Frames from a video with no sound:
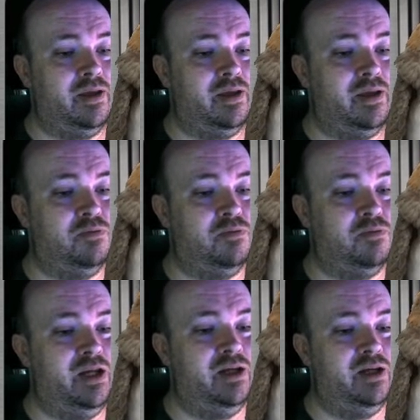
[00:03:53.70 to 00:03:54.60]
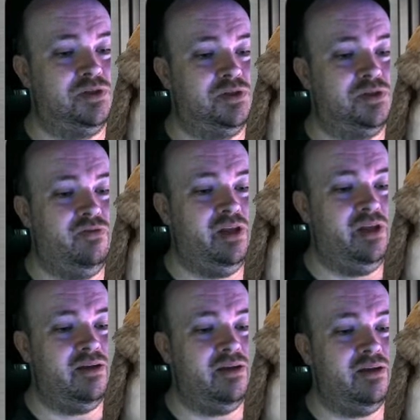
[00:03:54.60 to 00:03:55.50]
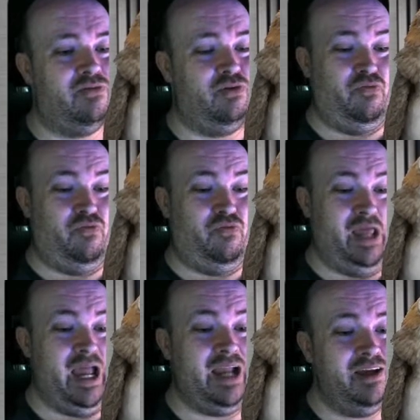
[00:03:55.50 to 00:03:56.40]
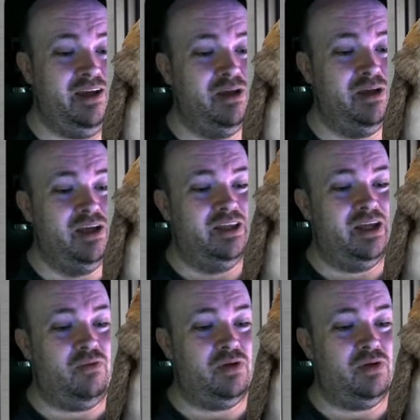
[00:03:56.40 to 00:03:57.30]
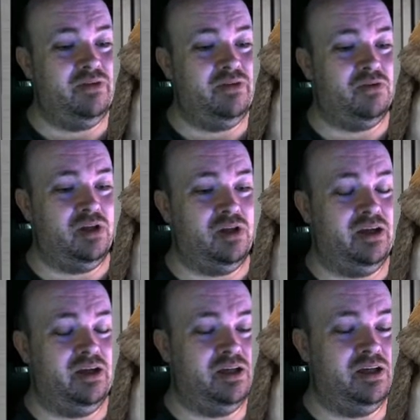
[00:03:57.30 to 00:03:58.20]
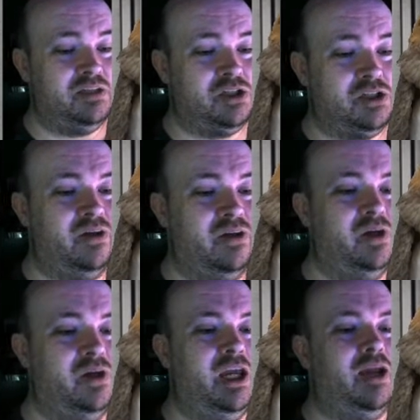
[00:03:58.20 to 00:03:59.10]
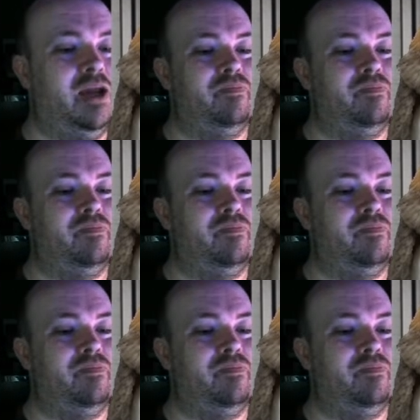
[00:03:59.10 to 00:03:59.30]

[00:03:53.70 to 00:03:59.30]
put my initials in for that? For that game? That wasn't even really an especially good game.